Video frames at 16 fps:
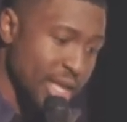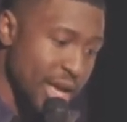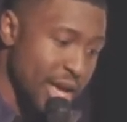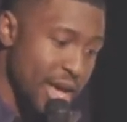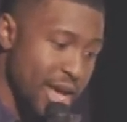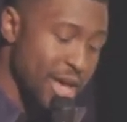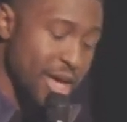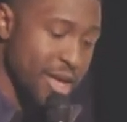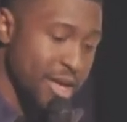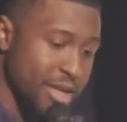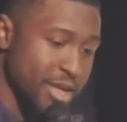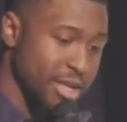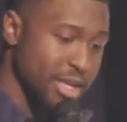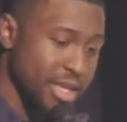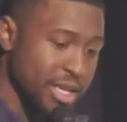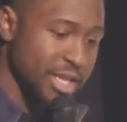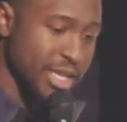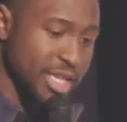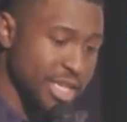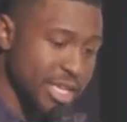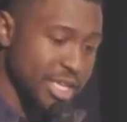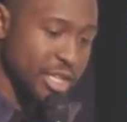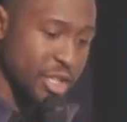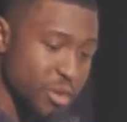uh,
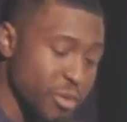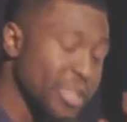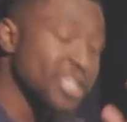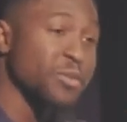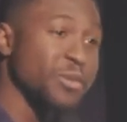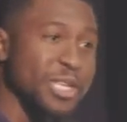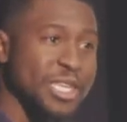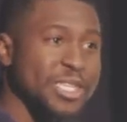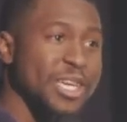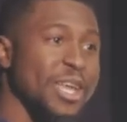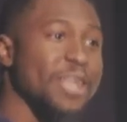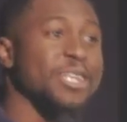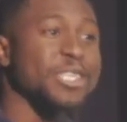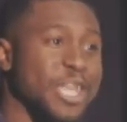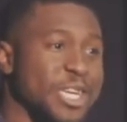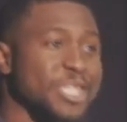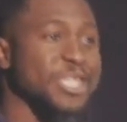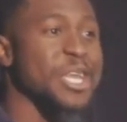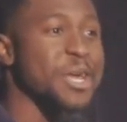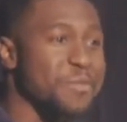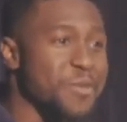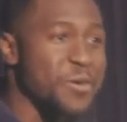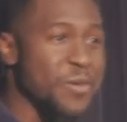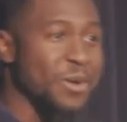the reason we decided to change
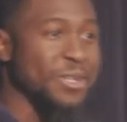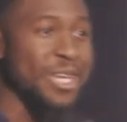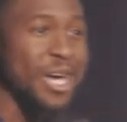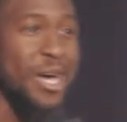the name to real